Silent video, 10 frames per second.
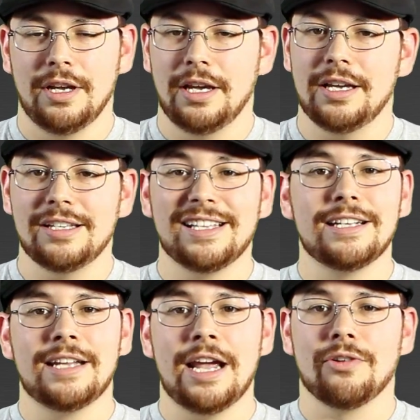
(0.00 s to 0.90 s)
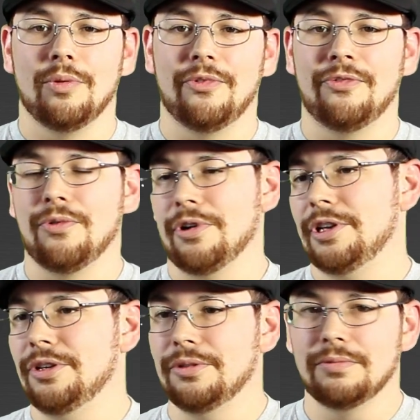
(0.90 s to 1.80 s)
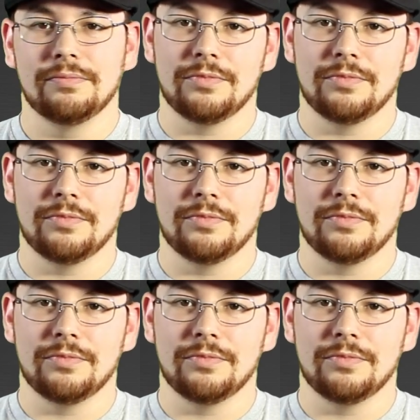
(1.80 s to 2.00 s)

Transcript: is integral before you